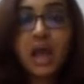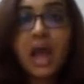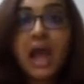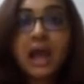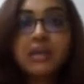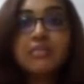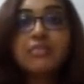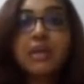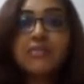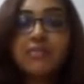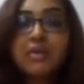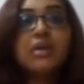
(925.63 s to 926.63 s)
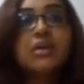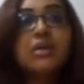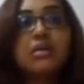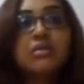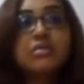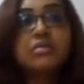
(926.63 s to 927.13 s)
And when we
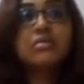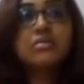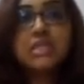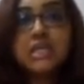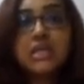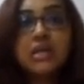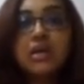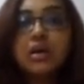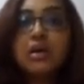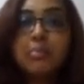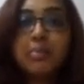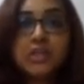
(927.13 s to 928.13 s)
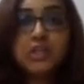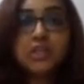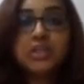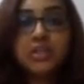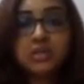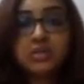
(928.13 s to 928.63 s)
seek a
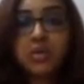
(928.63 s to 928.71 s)
patient,